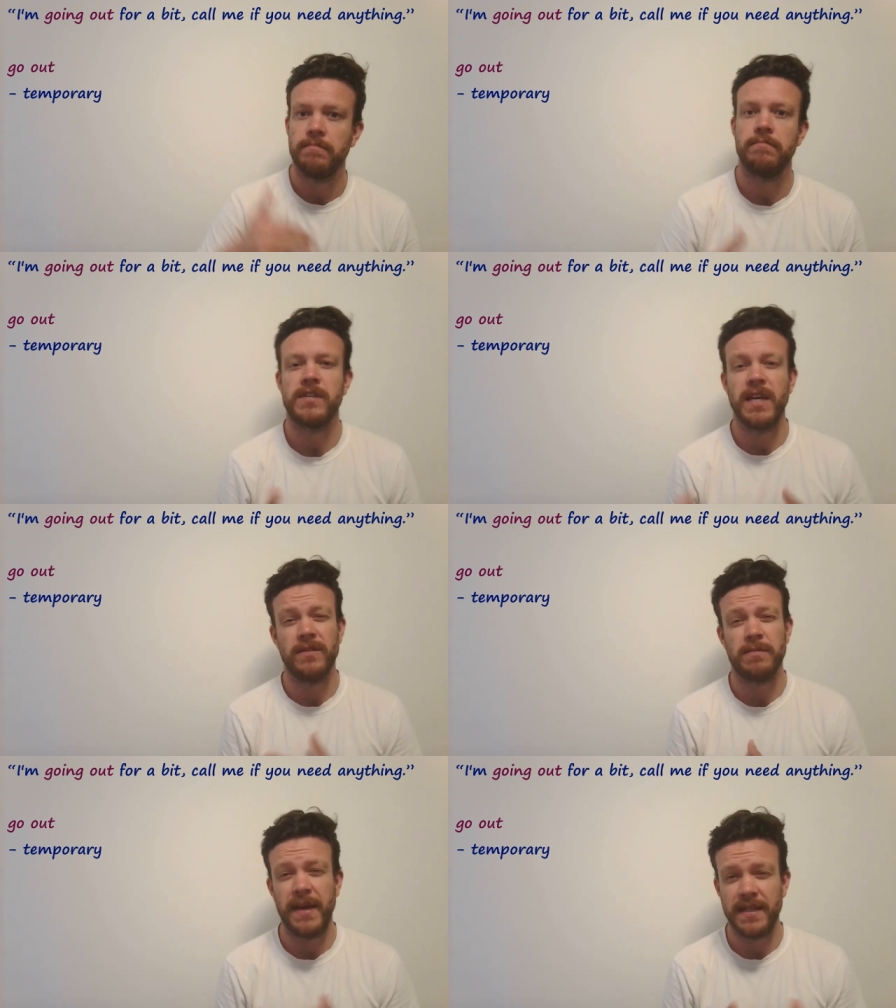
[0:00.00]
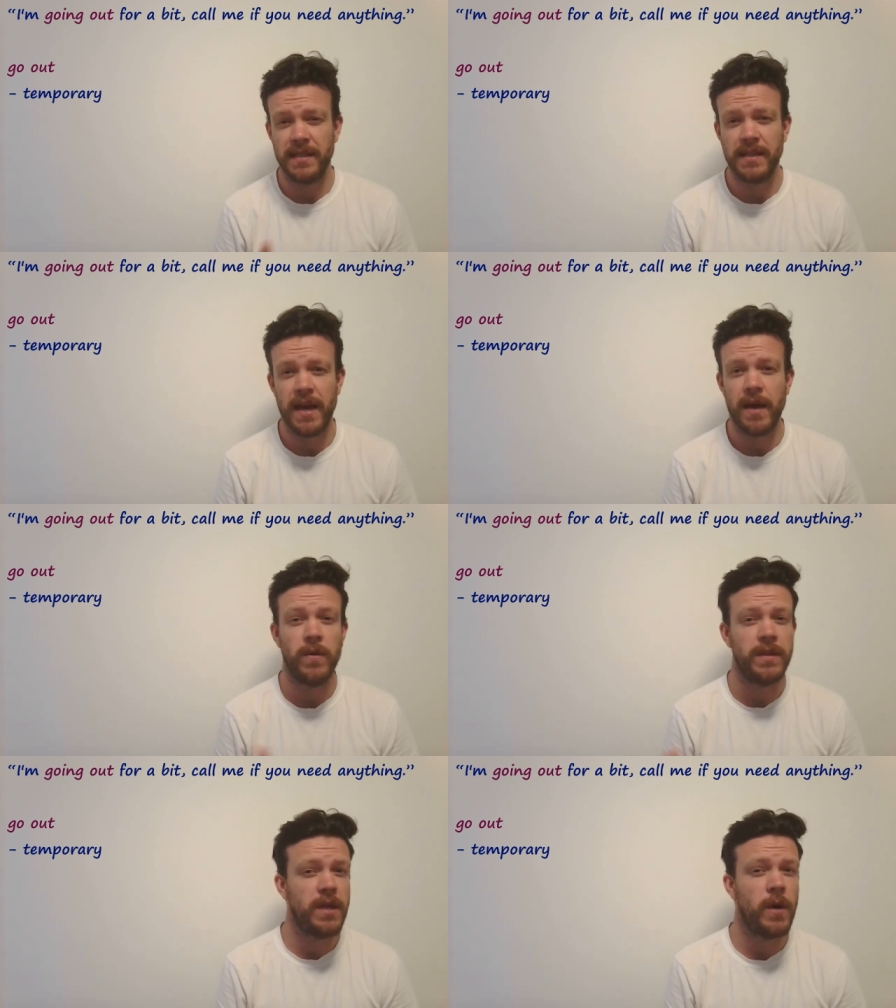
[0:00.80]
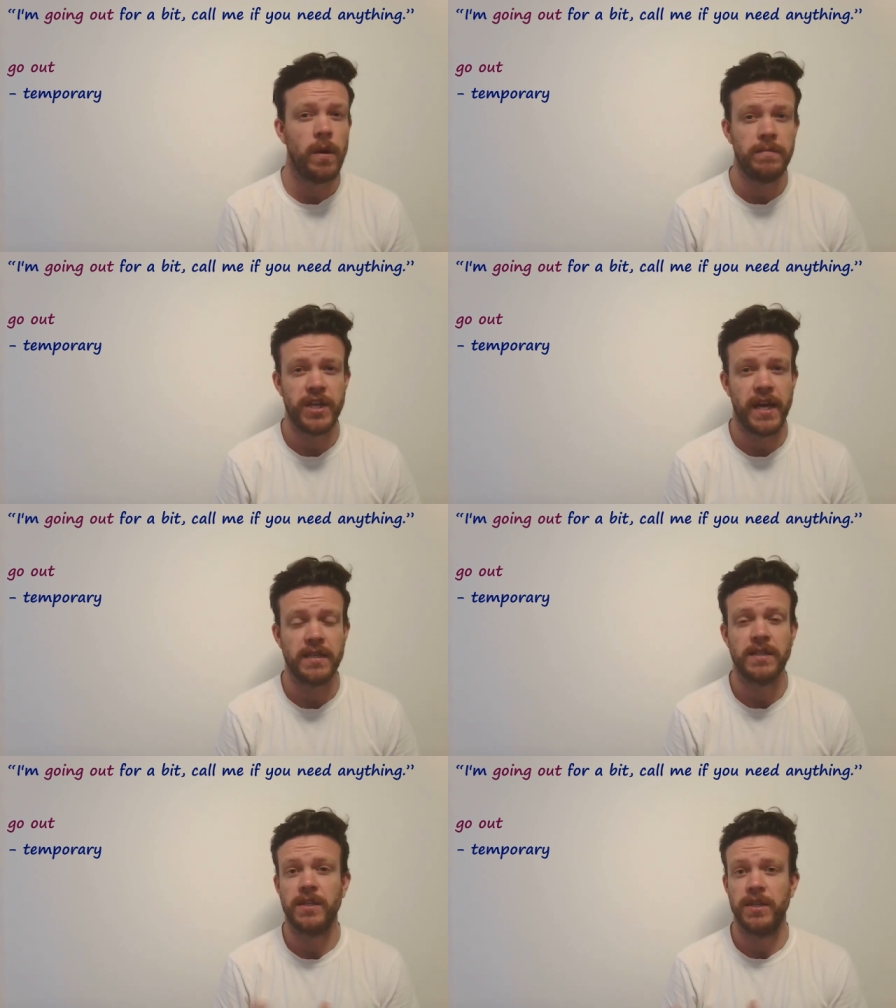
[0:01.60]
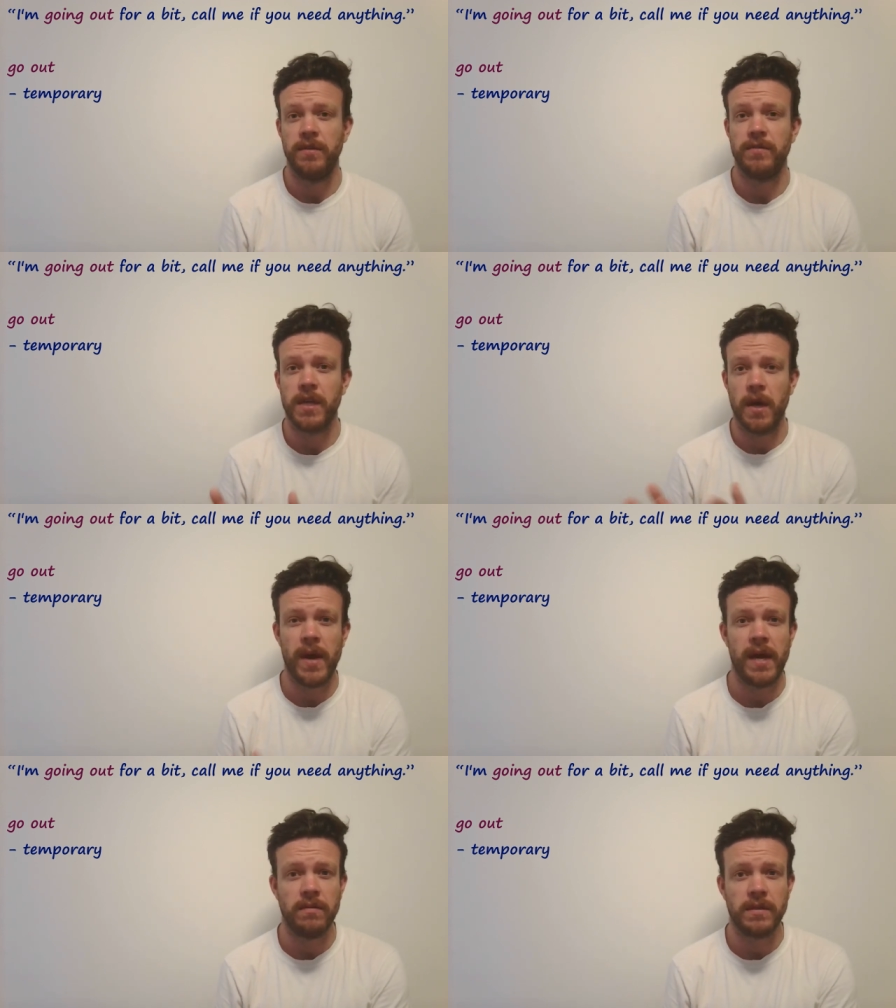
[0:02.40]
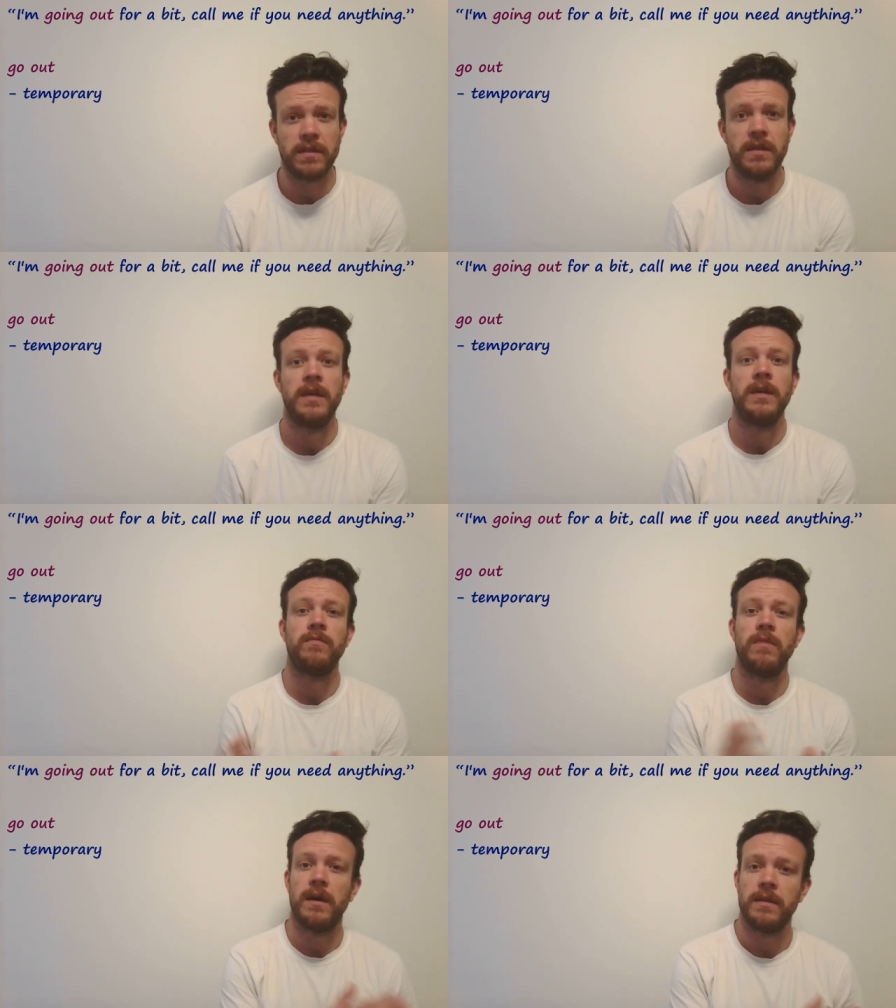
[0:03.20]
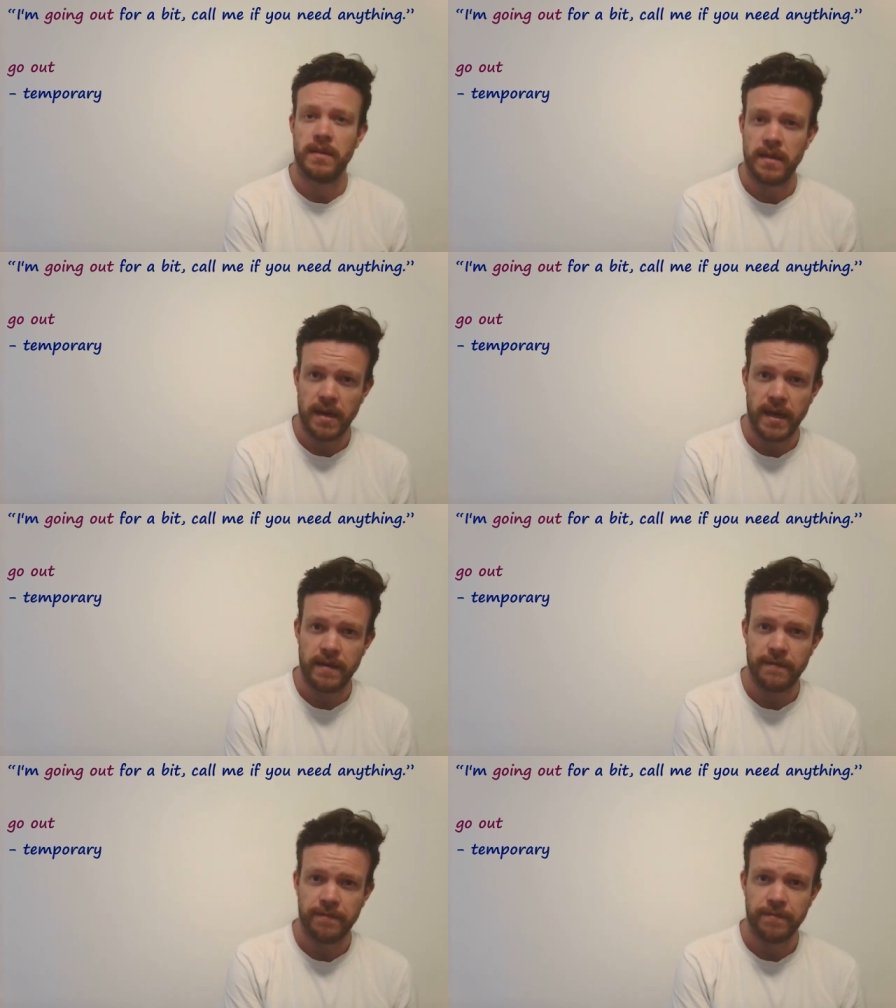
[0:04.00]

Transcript: Sounds better there with no object to use go out rather than leave.